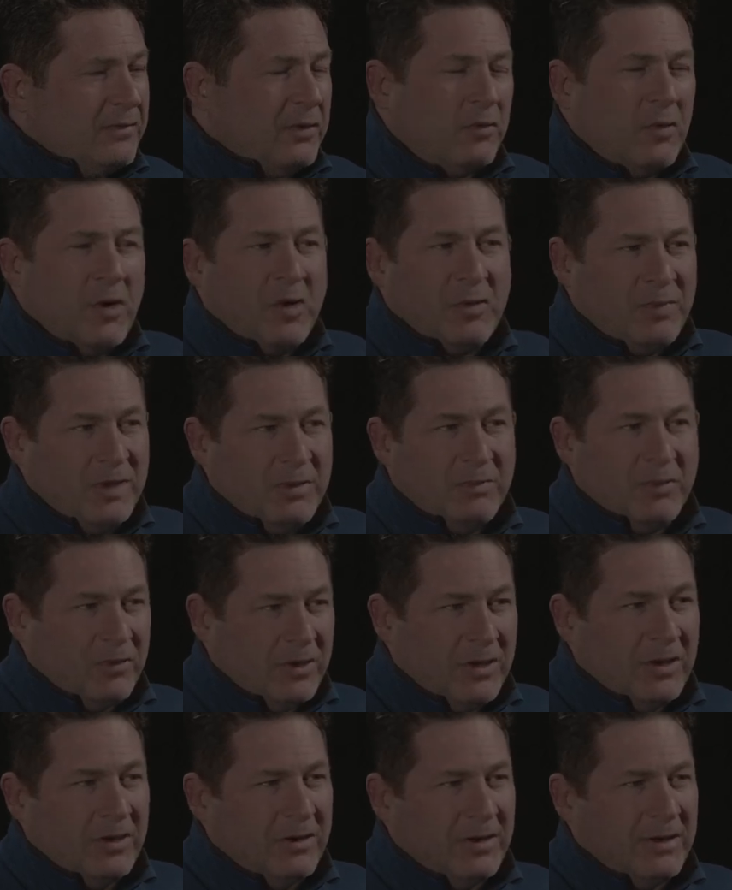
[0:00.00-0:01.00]
stuff, the wrong
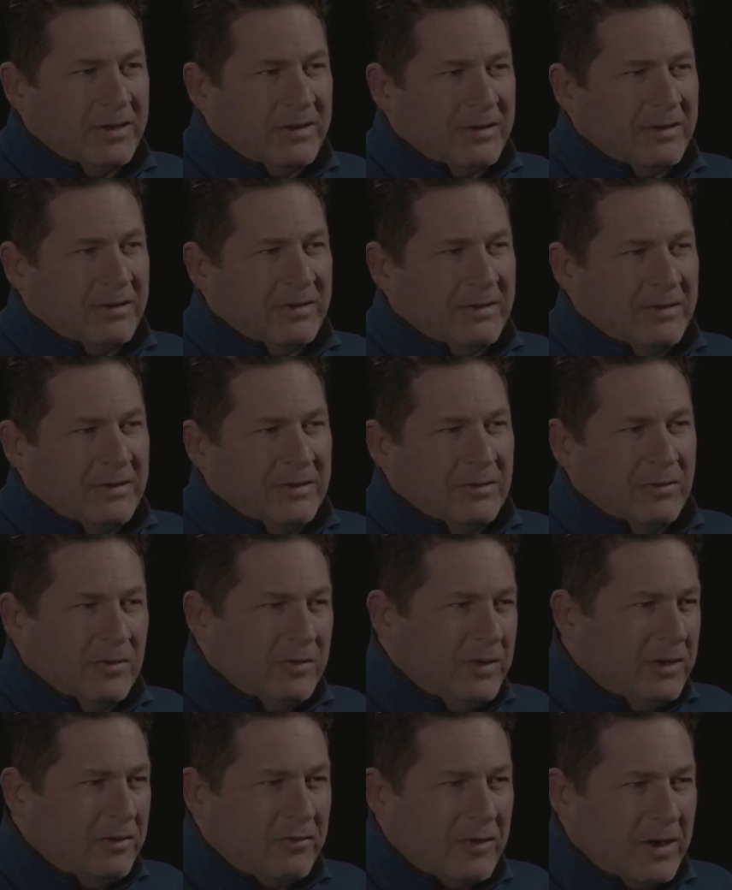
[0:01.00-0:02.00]
people hear it, you
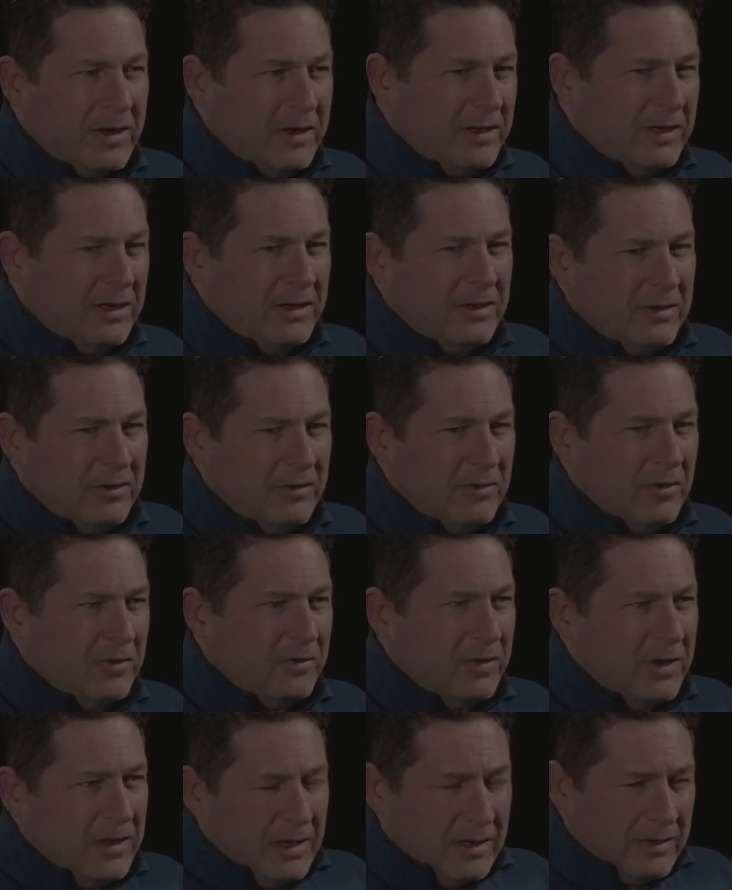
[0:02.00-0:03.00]
know, they try to get, you
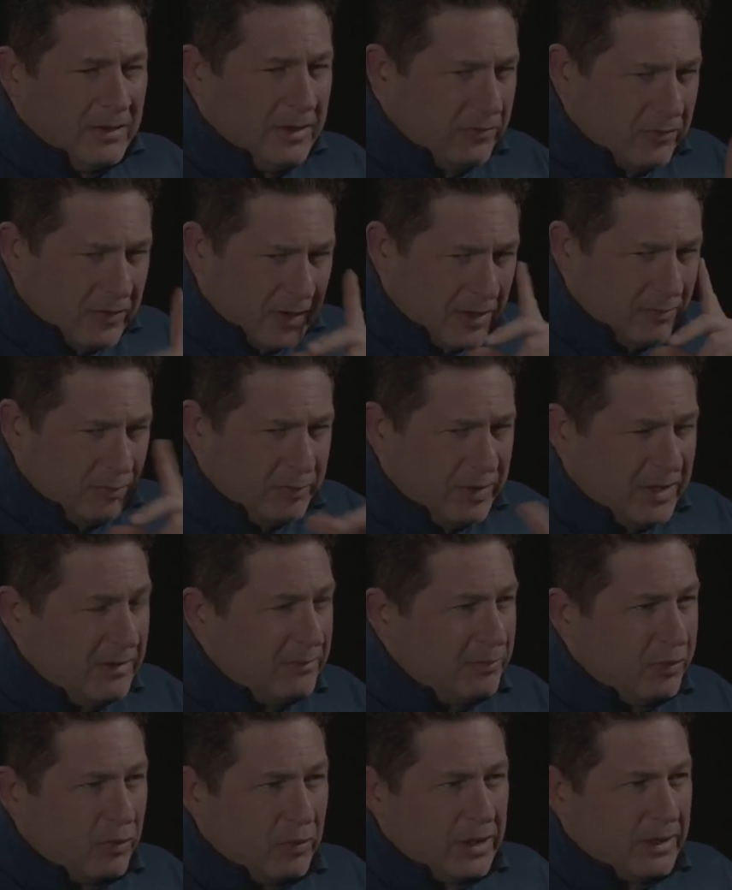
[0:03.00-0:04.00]
know, they try to
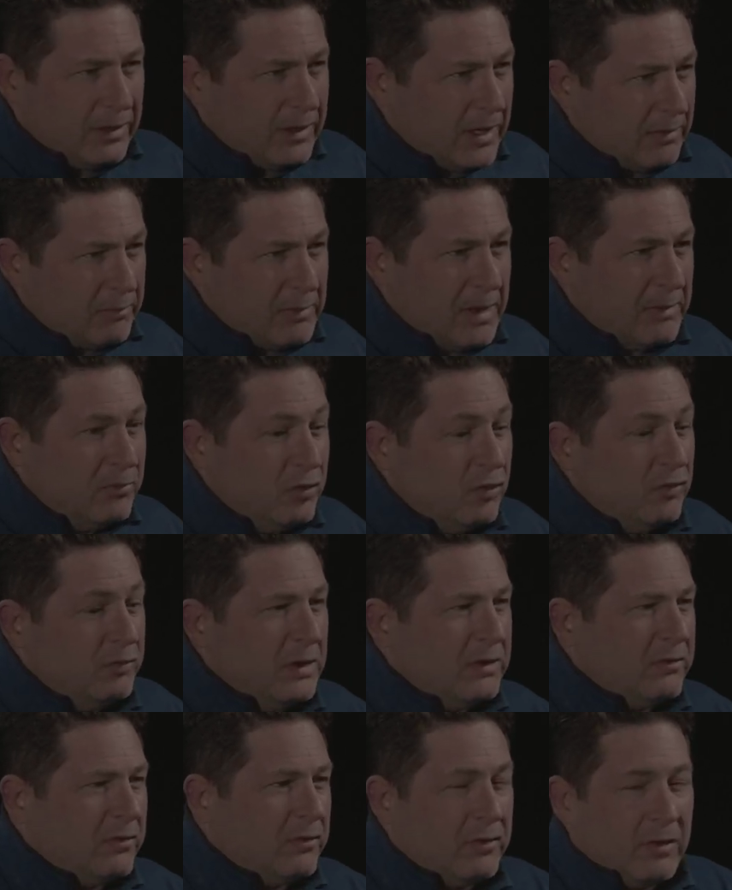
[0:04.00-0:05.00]
pinpoint like my
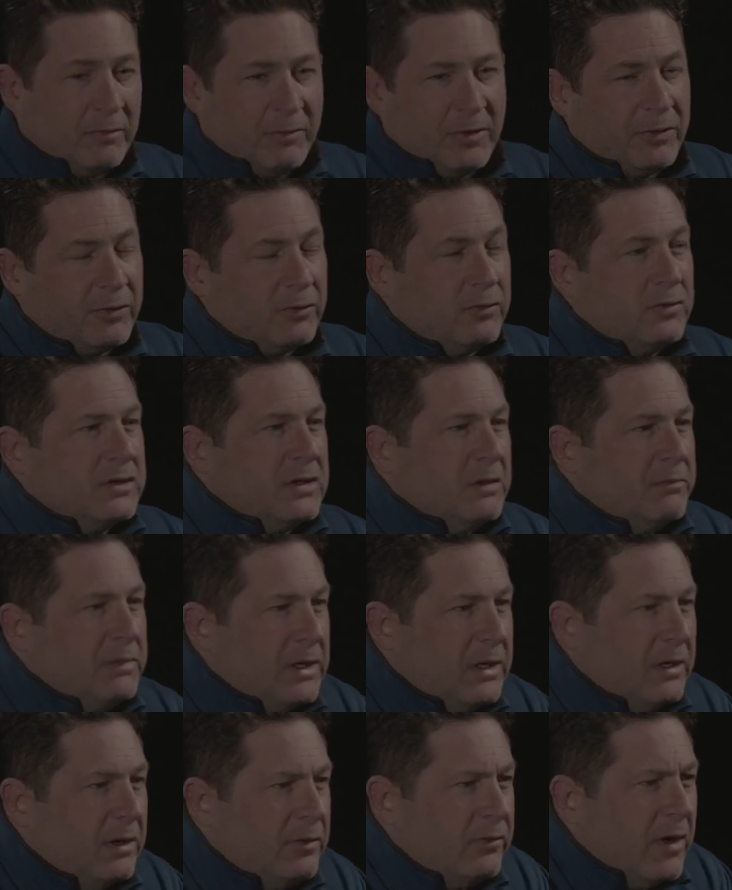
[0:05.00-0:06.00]
movements or something through
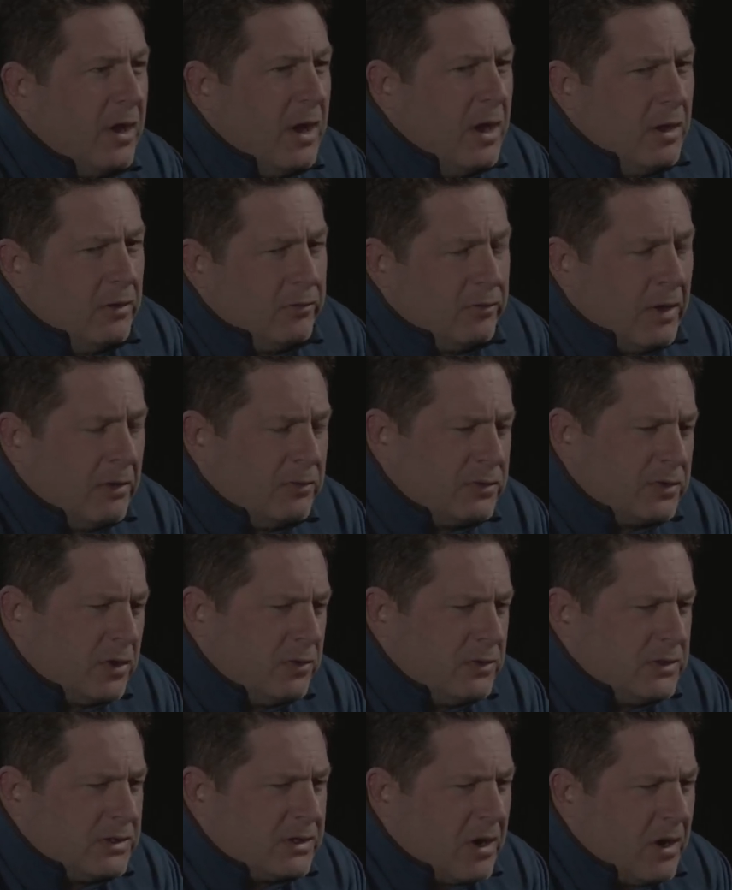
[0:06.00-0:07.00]
somebody else. So I was
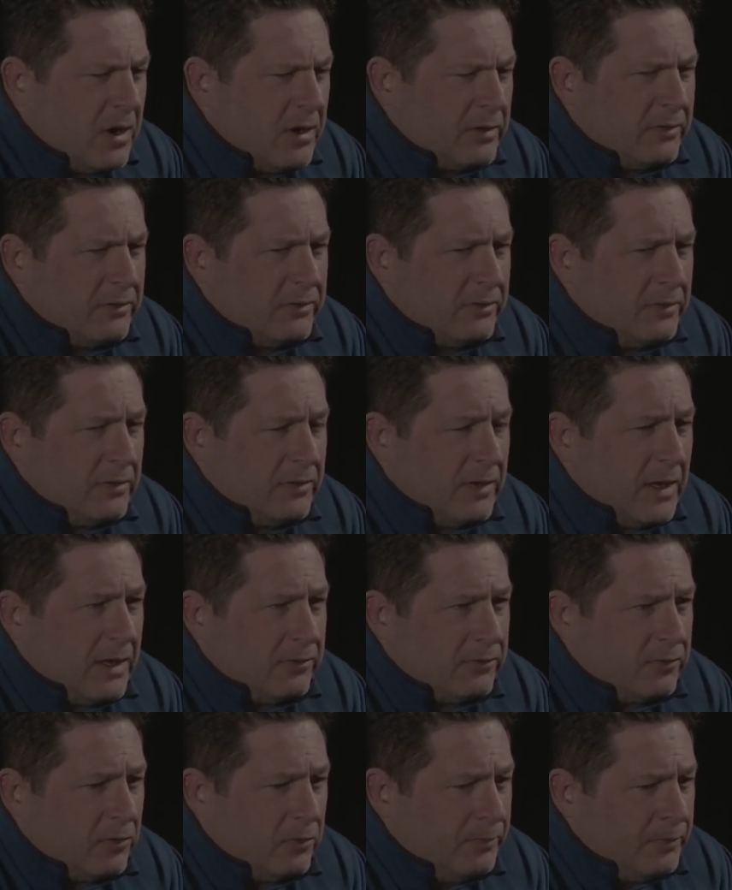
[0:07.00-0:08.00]
always cognizant of
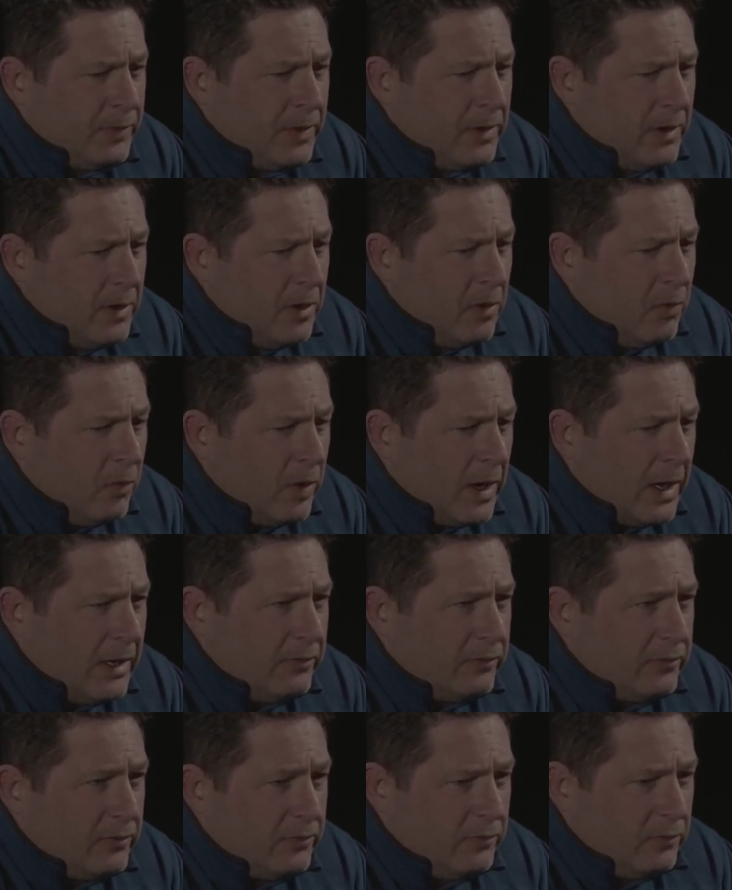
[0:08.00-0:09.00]
that. So what
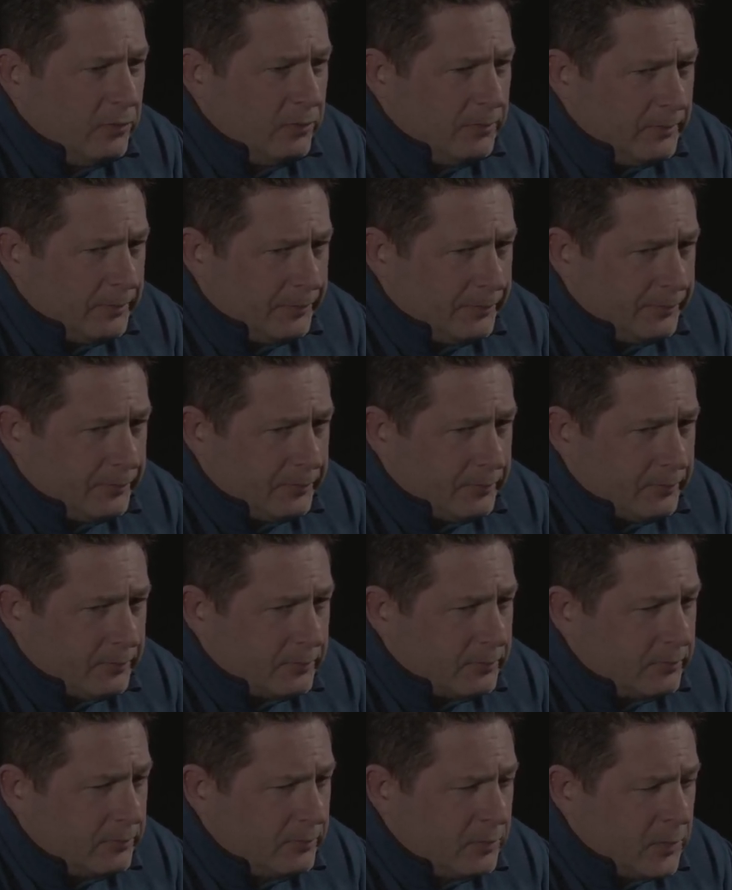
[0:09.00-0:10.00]
I used to do,
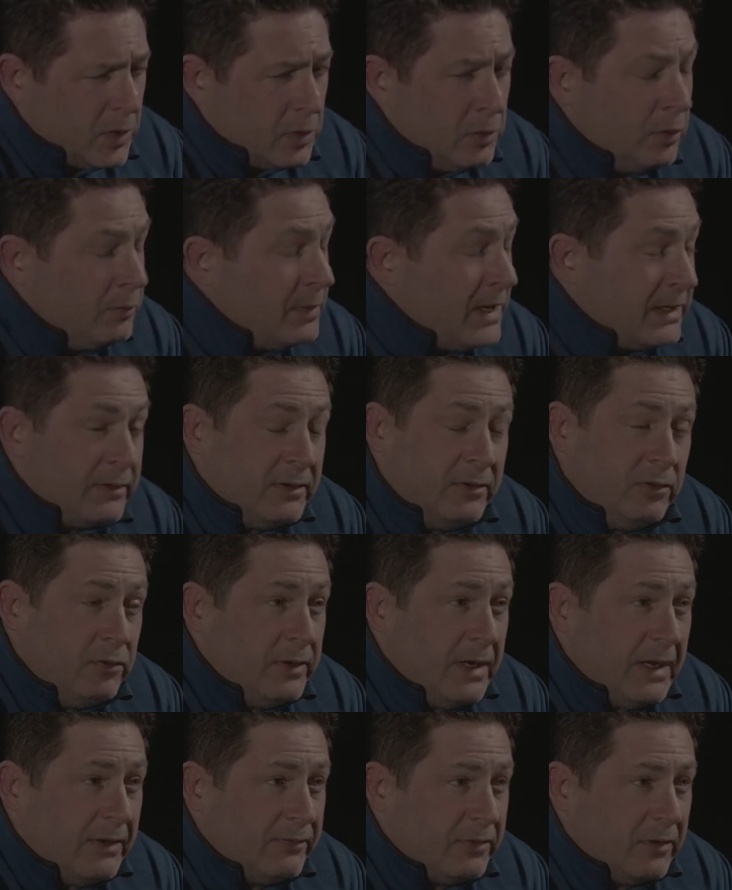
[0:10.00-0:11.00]
you know, back then
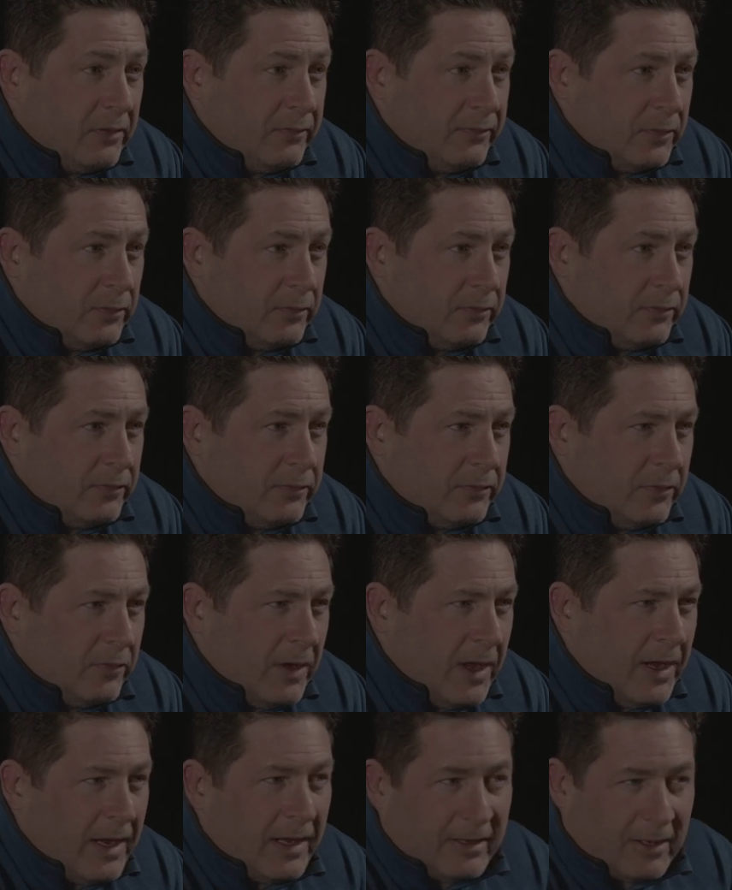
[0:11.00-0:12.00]
you didn't have cell phones,
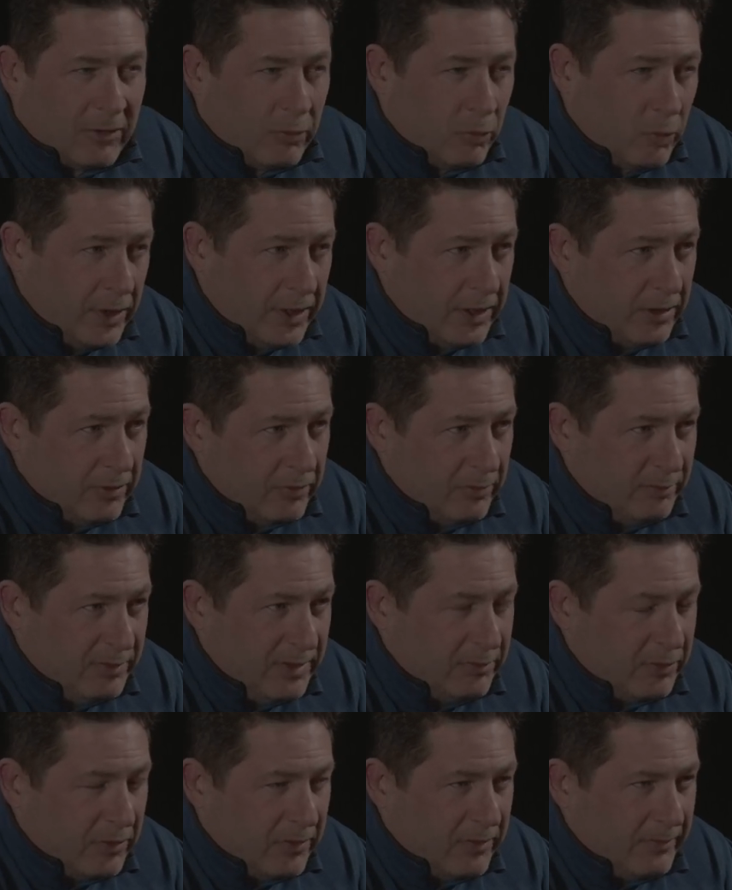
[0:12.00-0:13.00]
so I had like a one eight
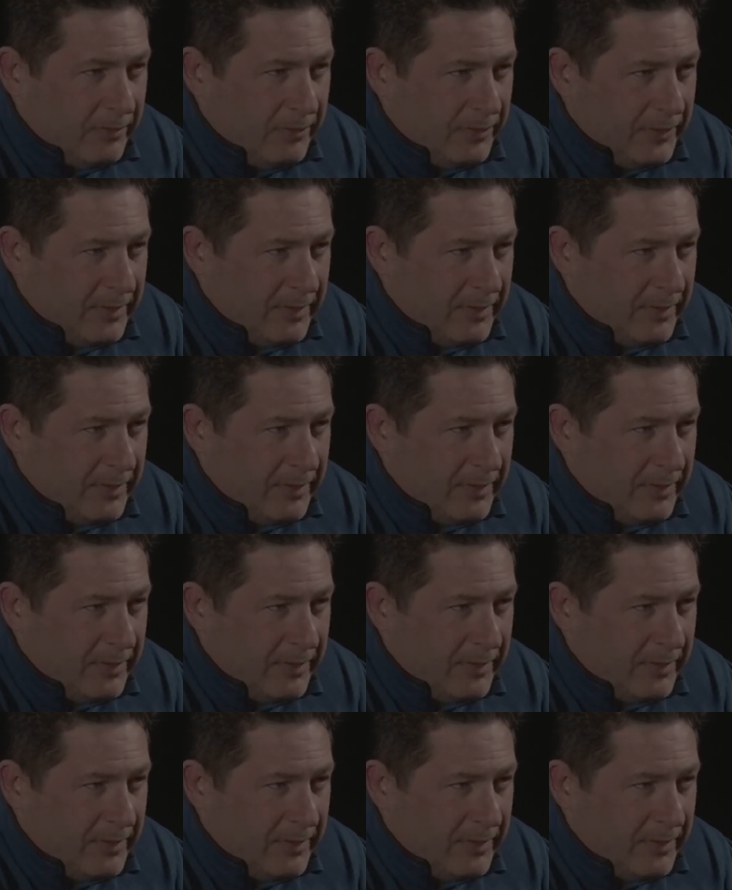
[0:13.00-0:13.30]
hundred beeper.